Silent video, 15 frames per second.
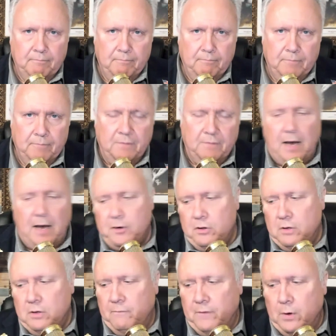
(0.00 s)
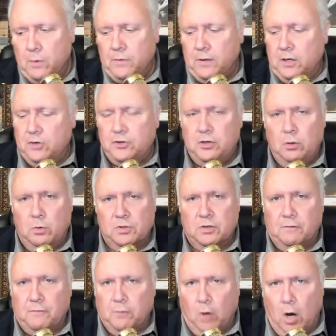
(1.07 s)
The Value Them Both issue was a
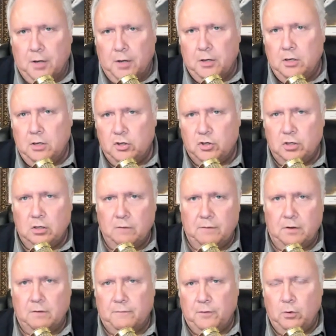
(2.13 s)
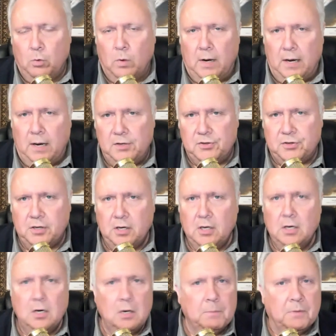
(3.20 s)
flawed initiative in a few ways,
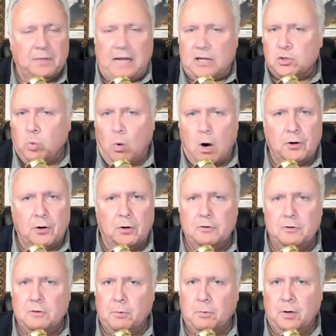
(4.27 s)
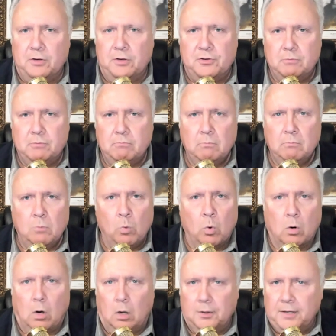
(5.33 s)
but that's water under the bridge.
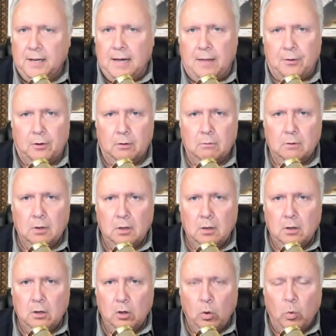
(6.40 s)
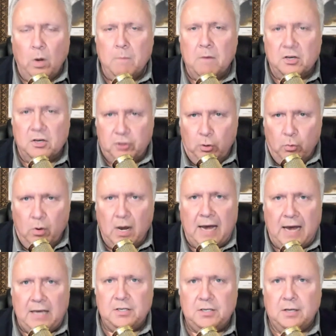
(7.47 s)
We're all together. We must
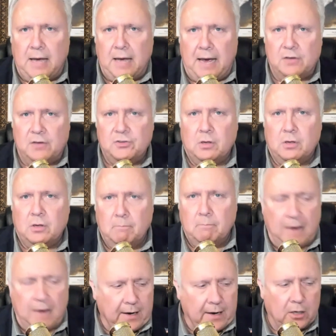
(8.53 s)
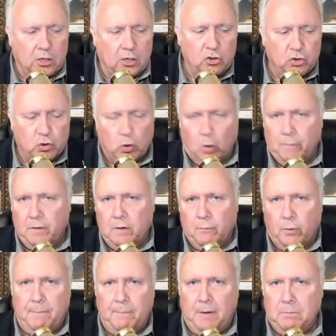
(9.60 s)
unite as MAGA conservative
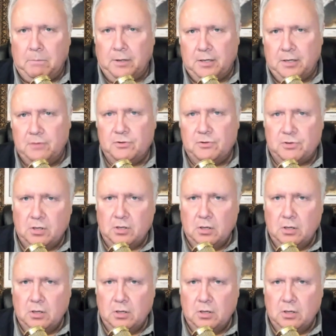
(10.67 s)
Republicans.